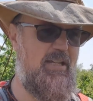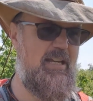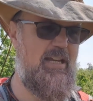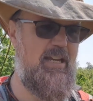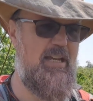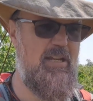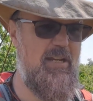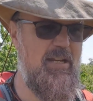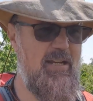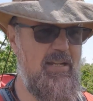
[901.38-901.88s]
you
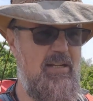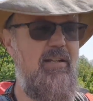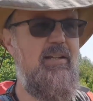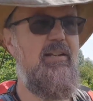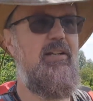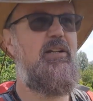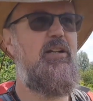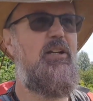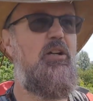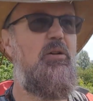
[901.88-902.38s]
can
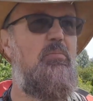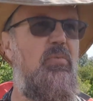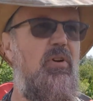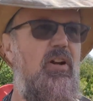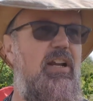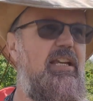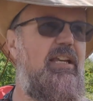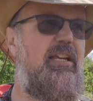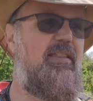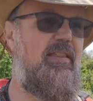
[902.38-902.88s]

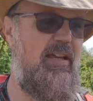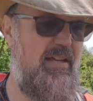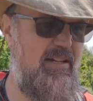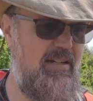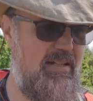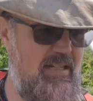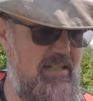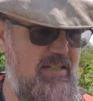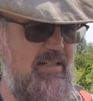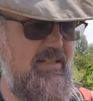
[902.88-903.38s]
break
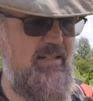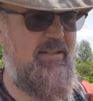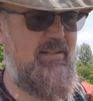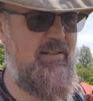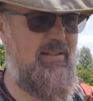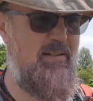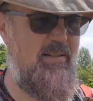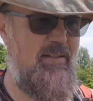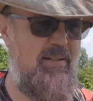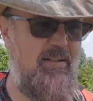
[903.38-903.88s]
that,
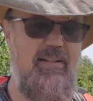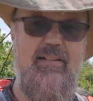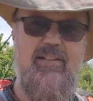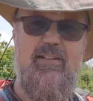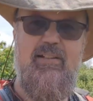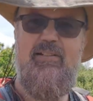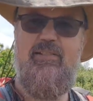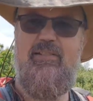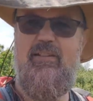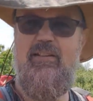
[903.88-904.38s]

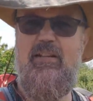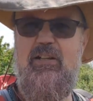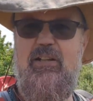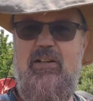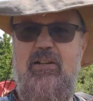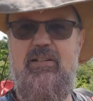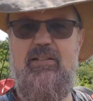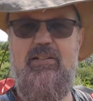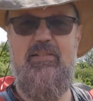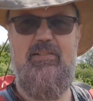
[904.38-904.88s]
instead of
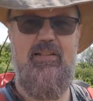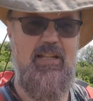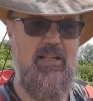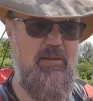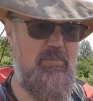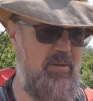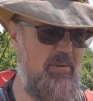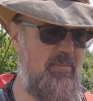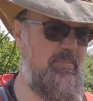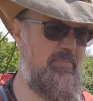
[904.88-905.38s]
going to
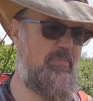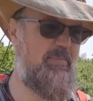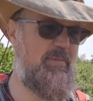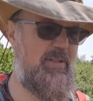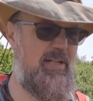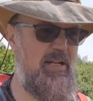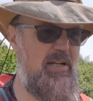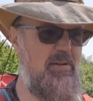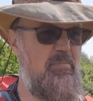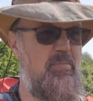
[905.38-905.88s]
sleep,
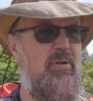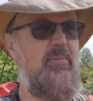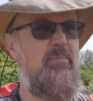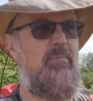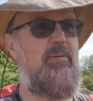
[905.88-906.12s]
get up.